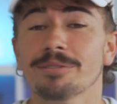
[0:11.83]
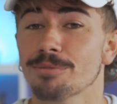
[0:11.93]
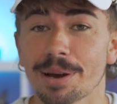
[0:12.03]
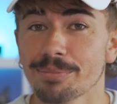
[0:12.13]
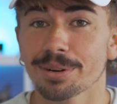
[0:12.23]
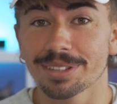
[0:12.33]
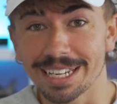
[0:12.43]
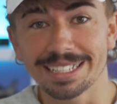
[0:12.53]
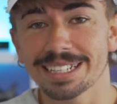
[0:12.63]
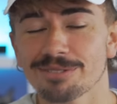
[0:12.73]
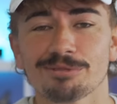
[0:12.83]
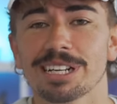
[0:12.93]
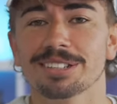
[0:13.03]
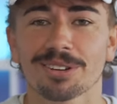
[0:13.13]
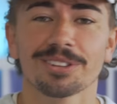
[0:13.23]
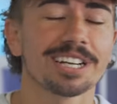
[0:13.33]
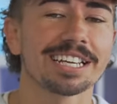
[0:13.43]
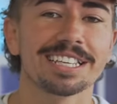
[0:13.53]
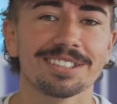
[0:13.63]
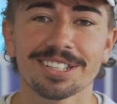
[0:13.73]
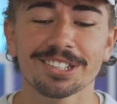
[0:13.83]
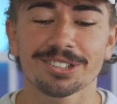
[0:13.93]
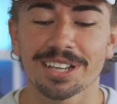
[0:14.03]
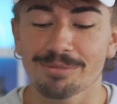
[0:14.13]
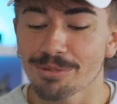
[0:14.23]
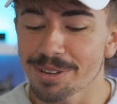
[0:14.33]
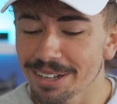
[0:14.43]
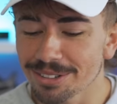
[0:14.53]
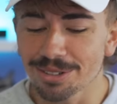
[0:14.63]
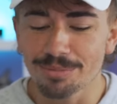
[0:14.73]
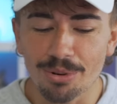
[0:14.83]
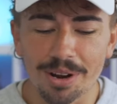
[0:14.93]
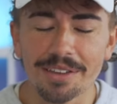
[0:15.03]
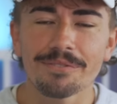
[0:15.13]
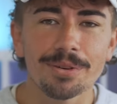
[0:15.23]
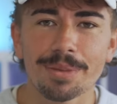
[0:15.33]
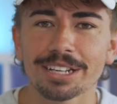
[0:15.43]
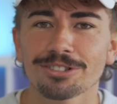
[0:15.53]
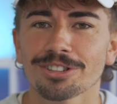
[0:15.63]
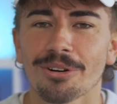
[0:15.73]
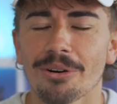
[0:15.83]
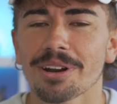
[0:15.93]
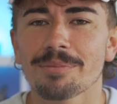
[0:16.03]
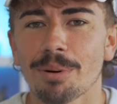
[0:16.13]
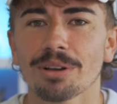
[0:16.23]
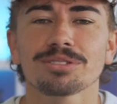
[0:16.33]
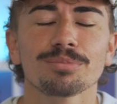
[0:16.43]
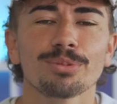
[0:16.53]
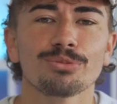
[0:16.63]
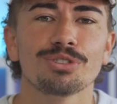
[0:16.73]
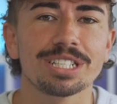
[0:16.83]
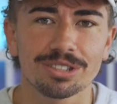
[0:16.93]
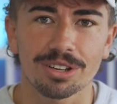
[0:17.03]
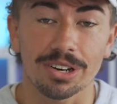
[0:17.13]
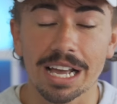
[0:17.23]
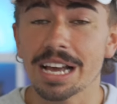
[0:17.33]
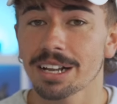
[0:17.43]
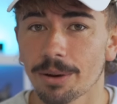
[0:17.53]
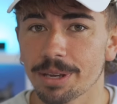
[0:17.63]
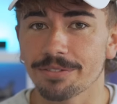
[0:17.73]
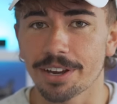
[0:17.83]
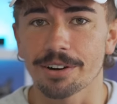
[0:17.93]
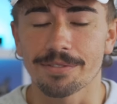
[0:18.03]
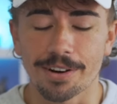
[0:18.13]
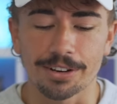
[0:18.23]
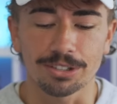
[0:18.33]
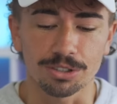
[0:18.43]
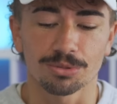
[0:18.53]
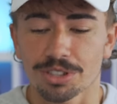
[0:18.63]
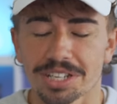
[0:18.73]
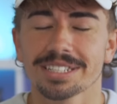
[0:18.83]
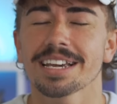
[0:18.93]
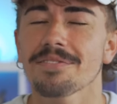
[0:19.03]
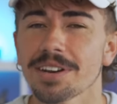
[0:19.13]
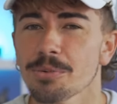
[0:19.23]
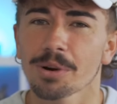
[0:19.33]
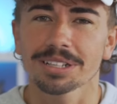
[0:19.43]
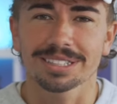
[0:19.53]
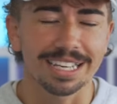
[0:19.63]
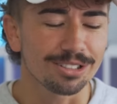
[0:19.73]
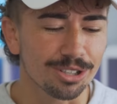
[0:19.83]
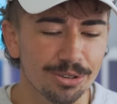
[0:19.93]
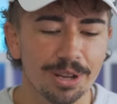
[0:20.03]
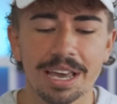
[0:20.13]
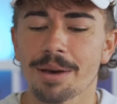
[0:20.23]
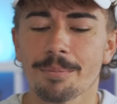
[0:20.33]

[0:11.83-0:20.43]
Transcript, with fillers: Remember, they didn't release on the Nike Sneakers app, well, we got some more information on a possible restock coming very, very soon. So you definitely want to stay tuned.